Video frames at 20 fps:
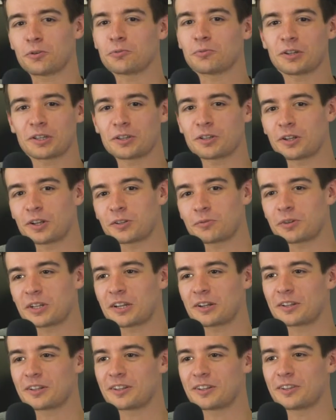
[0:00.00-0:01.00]
don't. Well, yeah, we
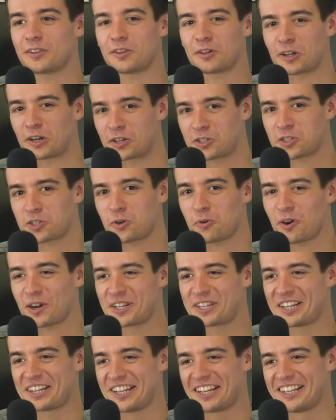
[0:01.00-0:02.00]
could, they're gonna sue
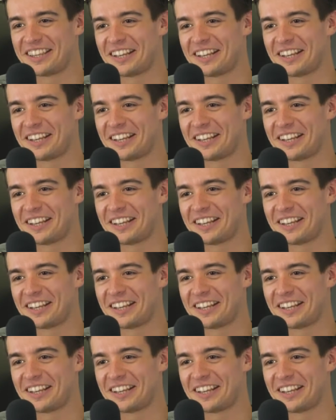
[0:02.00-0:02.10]
us.